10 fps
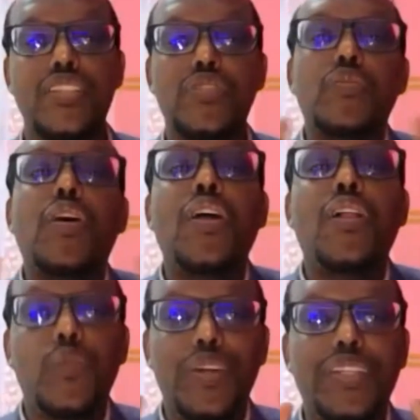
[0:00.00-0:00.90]
a
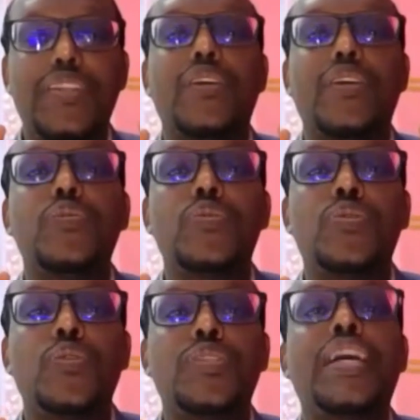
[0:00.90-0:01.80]
small window
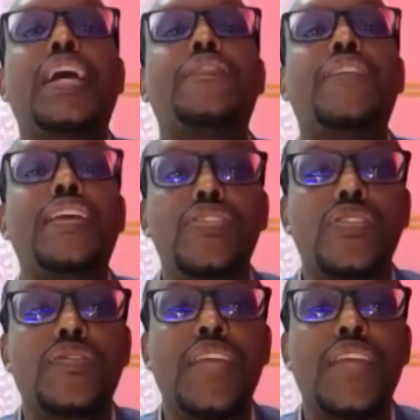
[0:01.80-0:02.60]
to take advantage of